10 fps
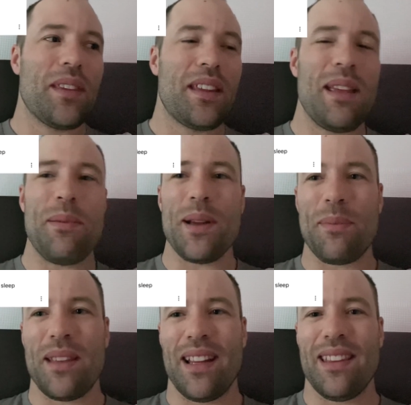keep you
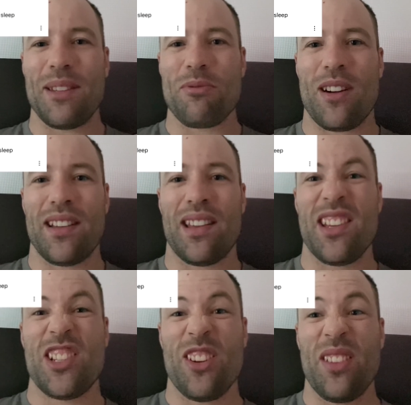updated in this
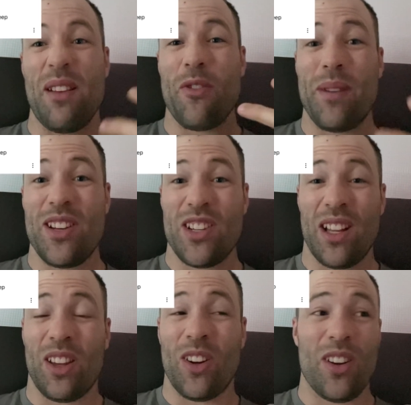process, share the information I
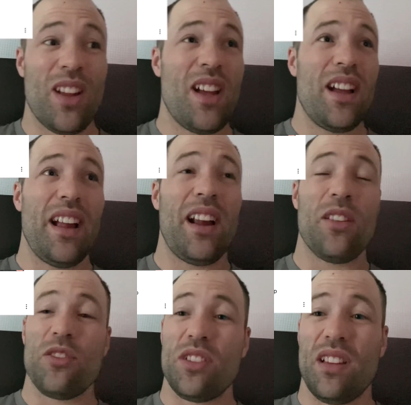learned,
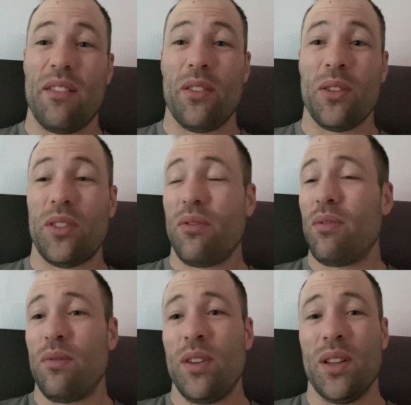energy levels,
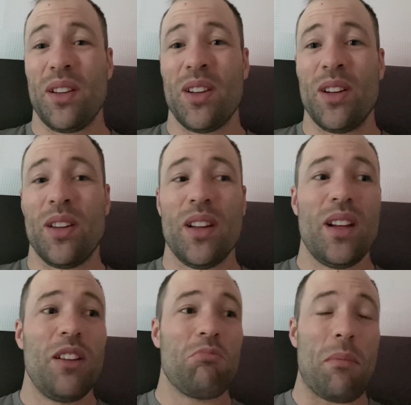I'm feeling good,
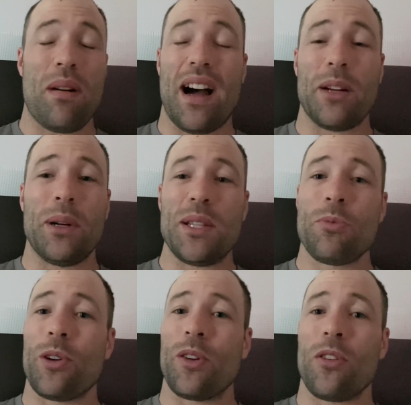my body weight's
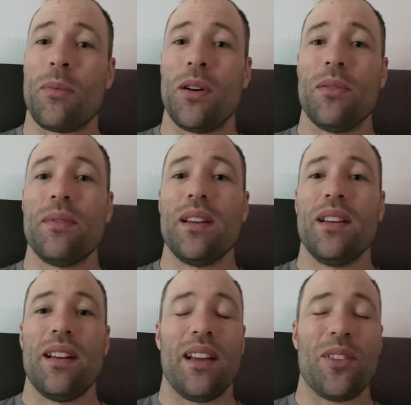pretty normal.
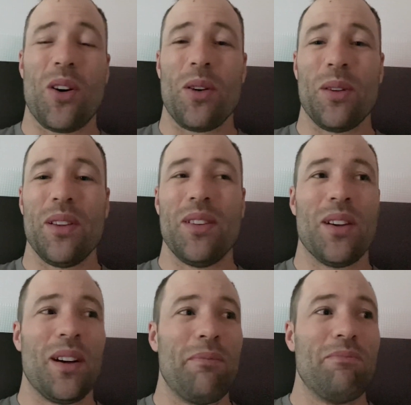As always,
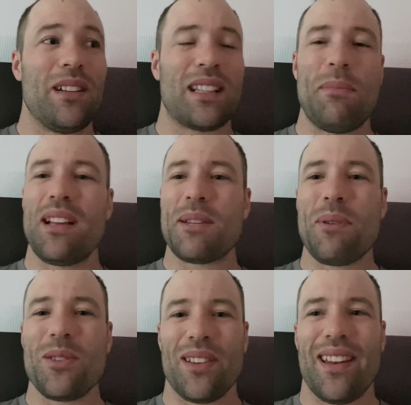I'll keep you guys
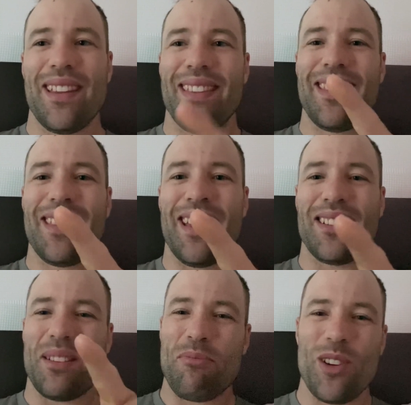posted.
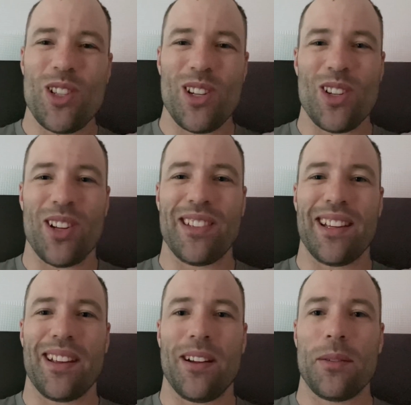Thanks, appreciate y'all, and
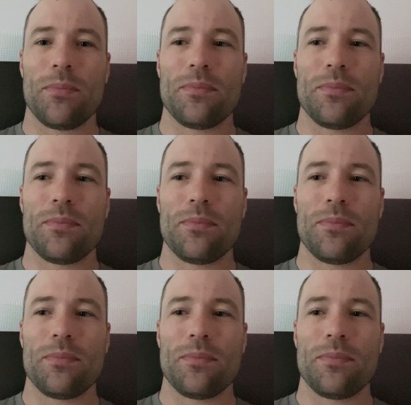take care.